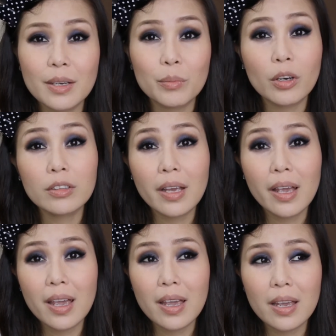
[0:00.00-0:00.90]
I'm not
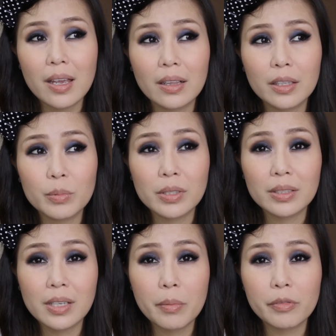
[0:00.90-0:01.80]
a lipstick
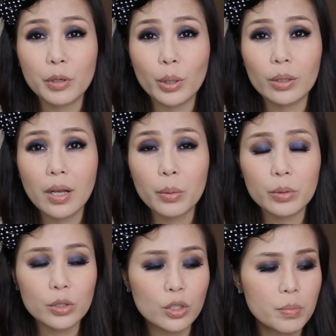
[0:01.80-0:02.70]
type of girl, I
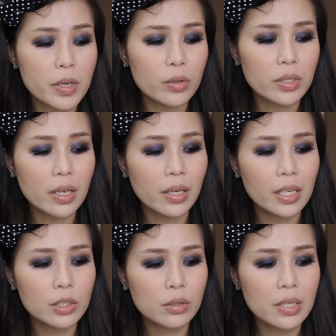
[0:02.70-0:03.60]
will just be using
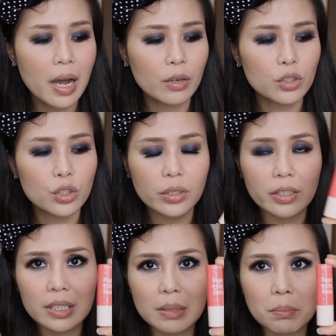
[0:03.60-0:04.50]
Etude House Sugar
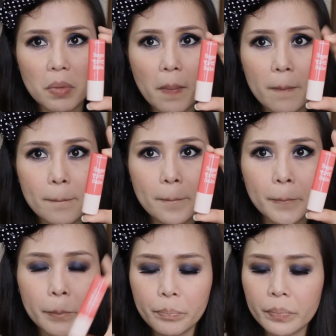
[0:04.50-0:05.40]
Tip Balm
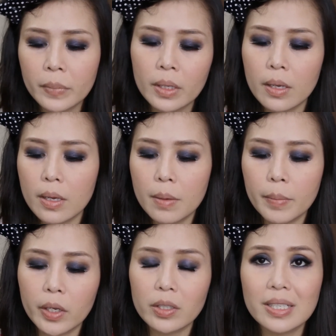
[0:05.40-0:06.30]

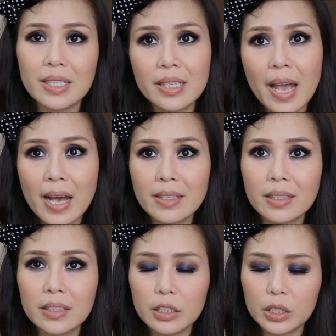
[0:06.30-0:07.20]
because it has a
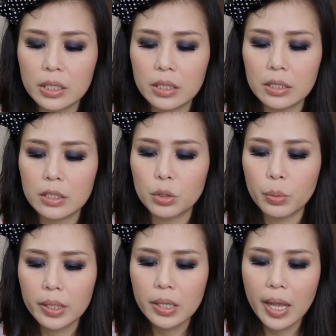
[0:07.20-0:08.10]
little tint into
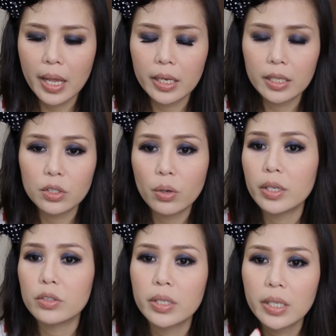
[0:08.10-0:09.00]
it and it's so
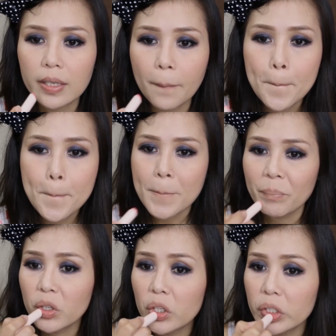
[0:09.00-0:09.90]
hydrating
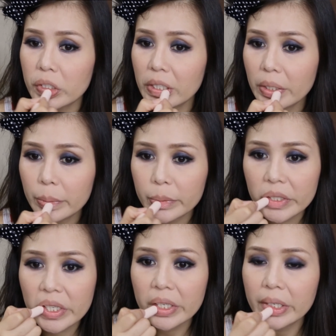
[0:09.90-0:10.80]
to lips.